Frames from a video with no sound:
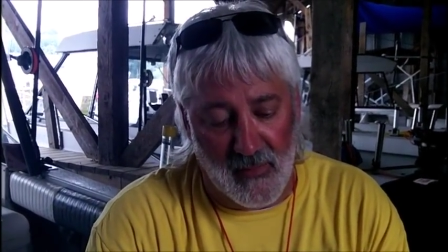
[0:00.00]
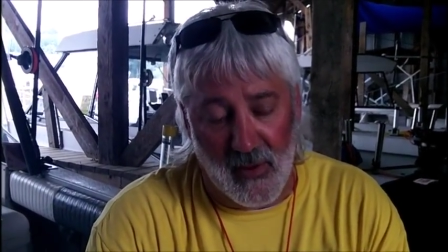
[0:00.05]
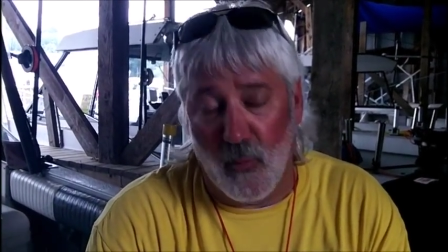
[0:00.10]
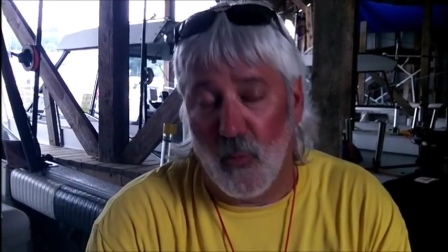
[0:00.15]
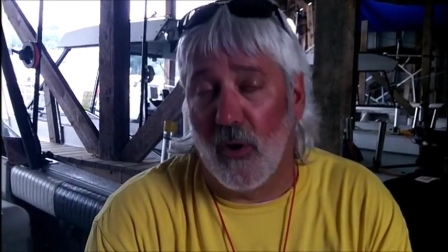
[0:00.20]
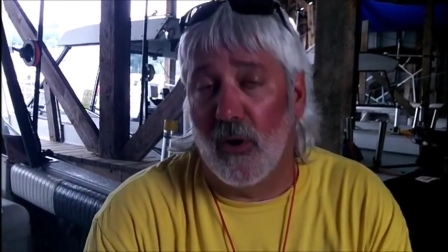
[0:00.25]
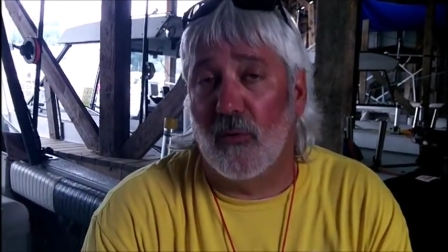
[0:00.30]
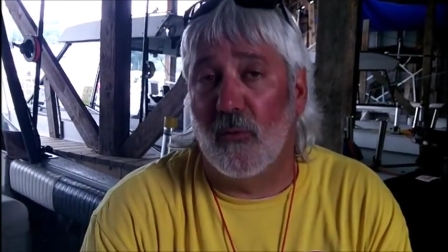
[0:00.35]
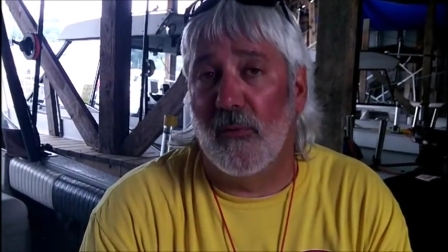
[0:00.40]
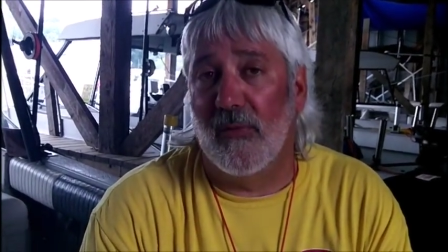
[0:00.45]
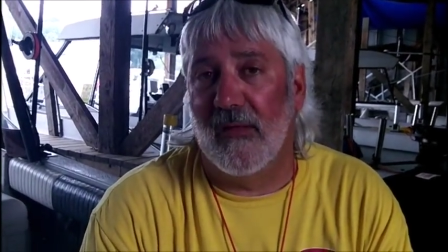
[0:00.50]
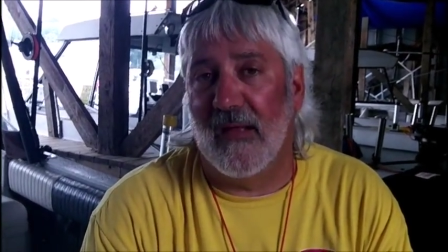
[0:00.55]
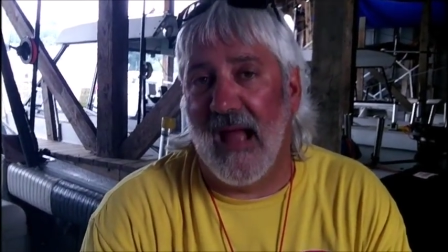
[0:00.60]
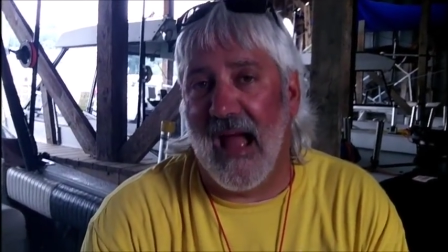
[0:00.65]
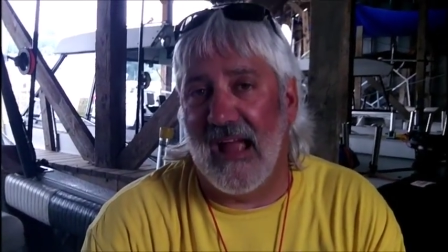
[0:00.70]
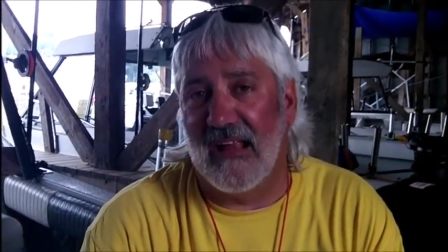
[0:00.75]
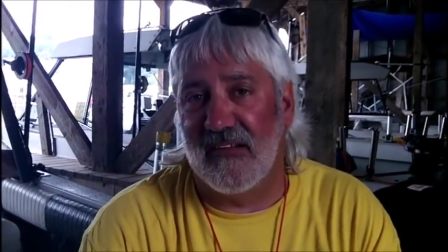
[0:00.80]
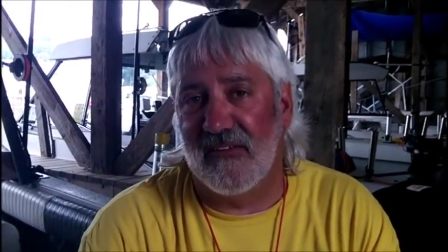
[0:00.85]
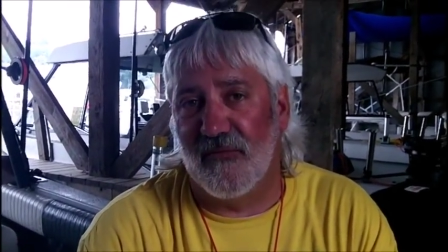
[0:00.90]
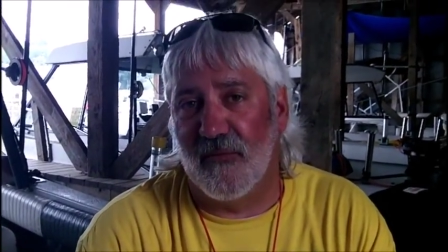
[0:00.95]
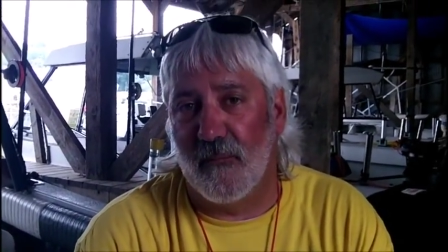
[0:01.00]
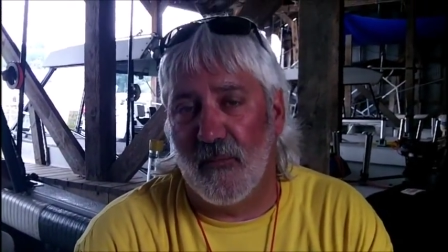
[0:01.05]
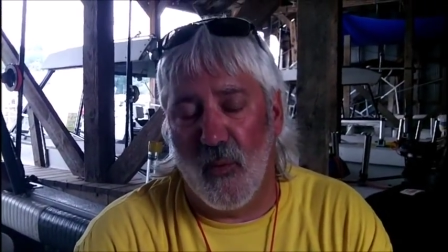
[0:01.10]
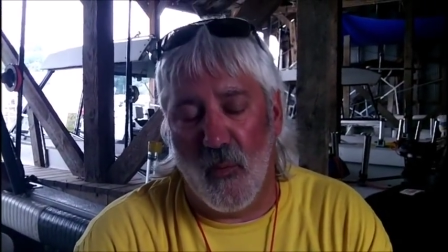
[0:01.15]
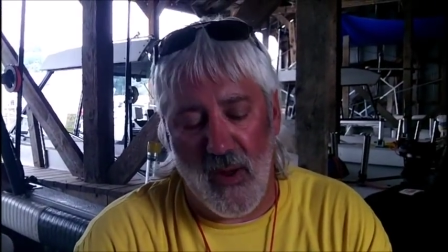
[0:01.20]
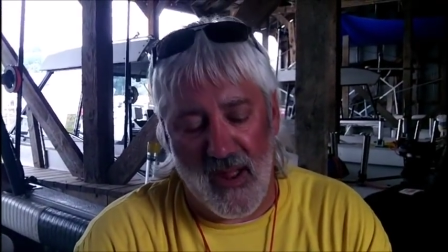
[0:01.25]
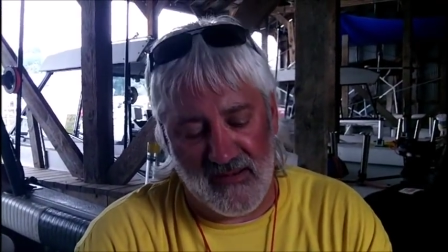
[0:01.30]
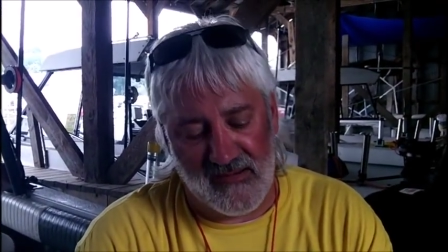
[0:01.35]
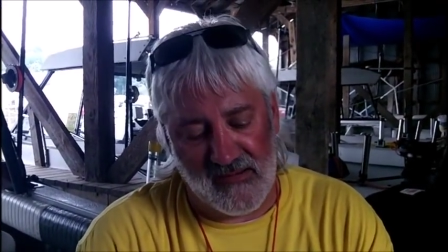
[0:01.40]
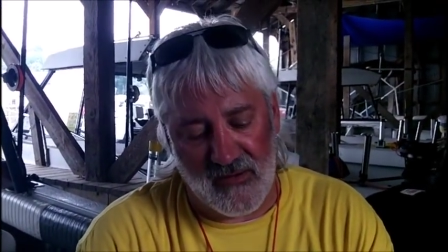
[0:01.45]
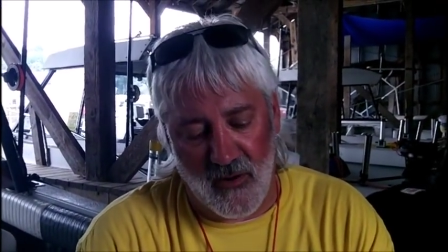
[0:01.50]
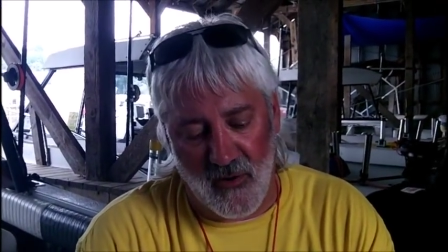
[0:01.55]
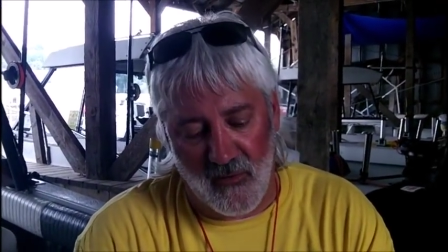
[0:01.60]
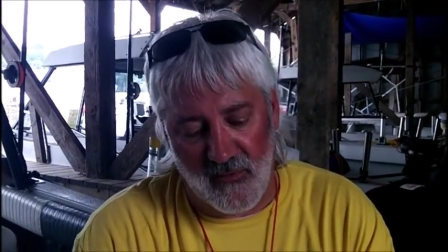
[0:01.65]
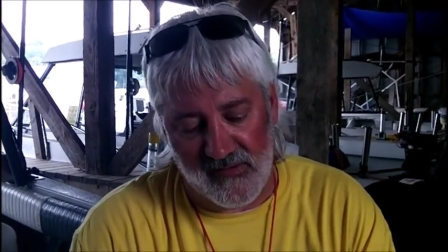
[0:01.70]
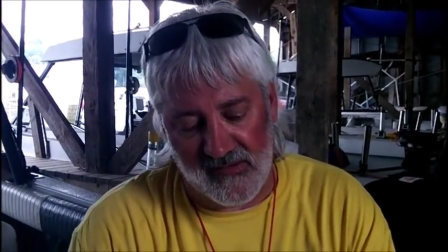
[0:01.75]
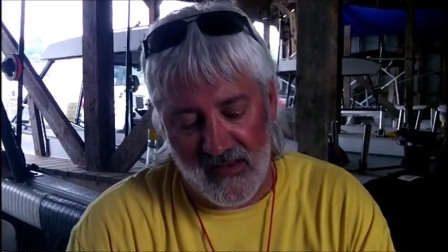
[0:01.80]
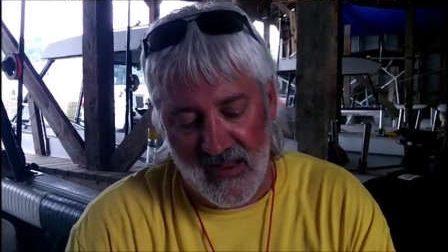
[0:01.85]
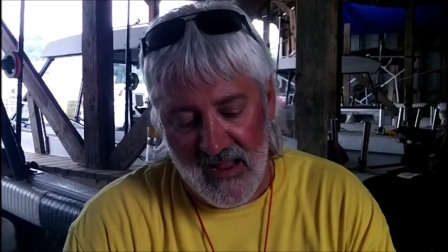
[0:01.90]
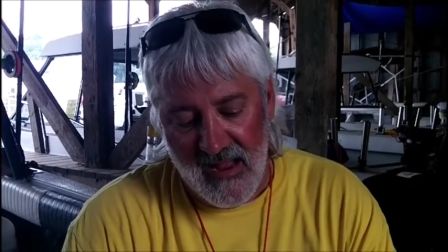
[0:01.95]
He worked with the guys from the West
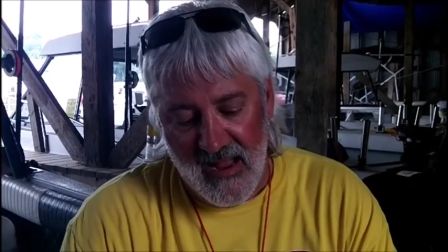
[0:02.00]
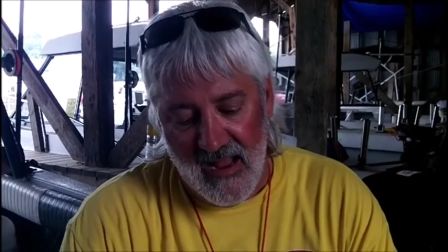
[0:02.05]
Coast,